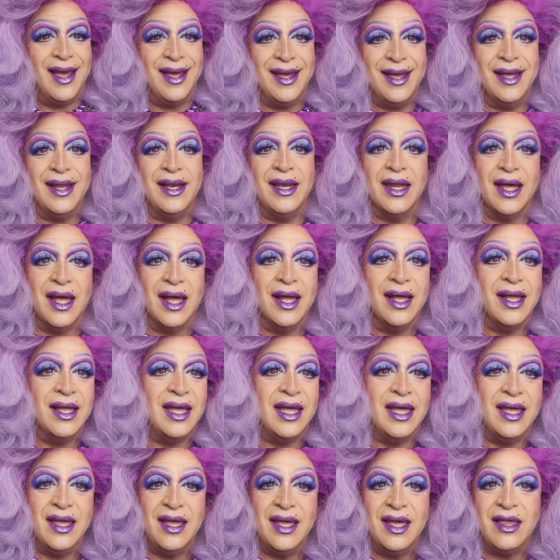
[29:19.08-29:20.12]
And uh,
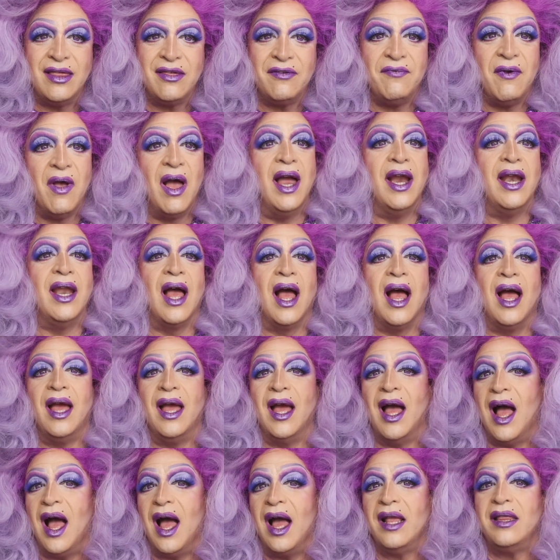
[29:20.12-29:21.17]
it, it's fine.
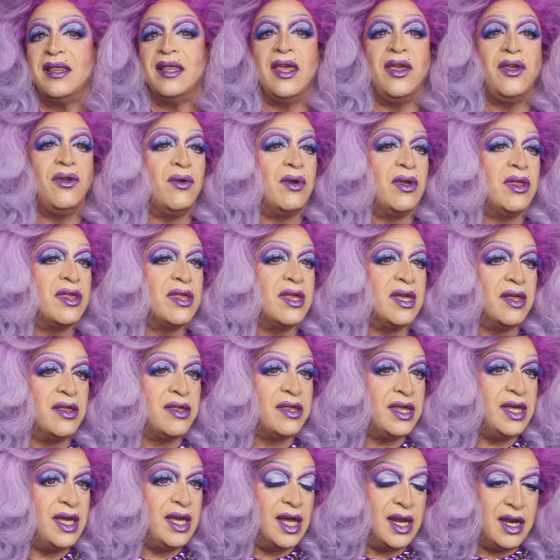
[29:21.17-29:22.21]
I, I think you can still
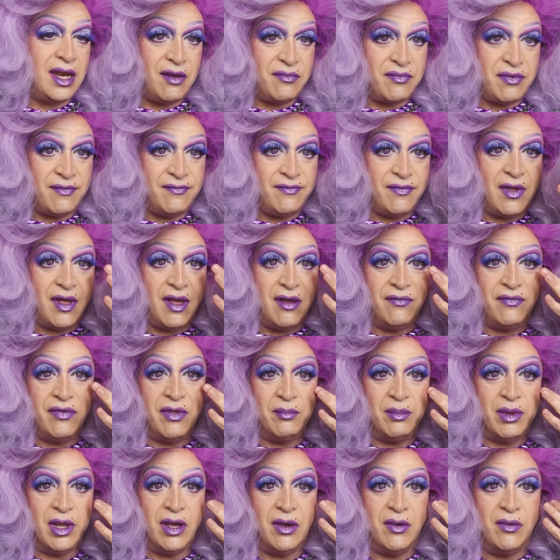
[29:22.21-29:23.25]
see enough of, of
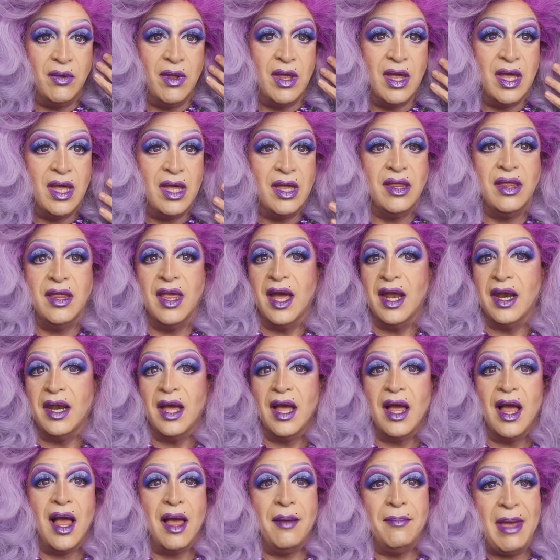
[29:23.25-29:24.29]
the blue that
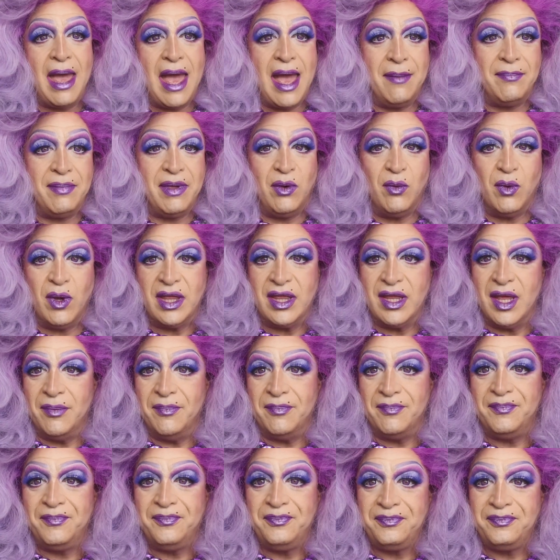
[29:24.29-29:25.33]
uh, I'm happy with them.